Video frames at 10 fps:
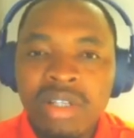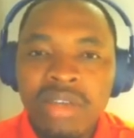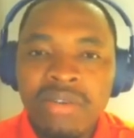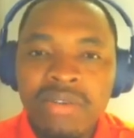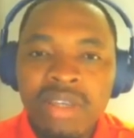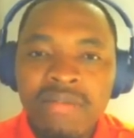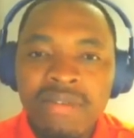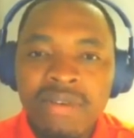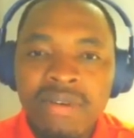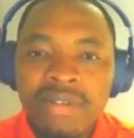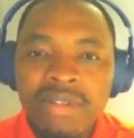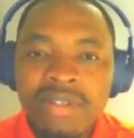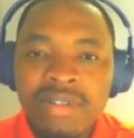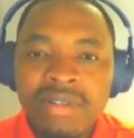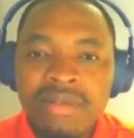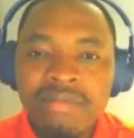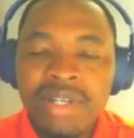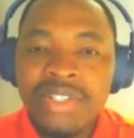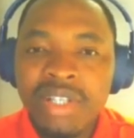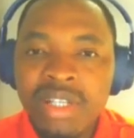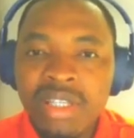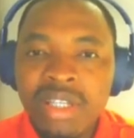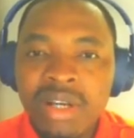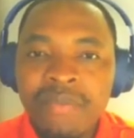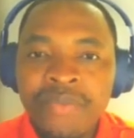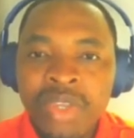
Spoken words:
can you give us magenta?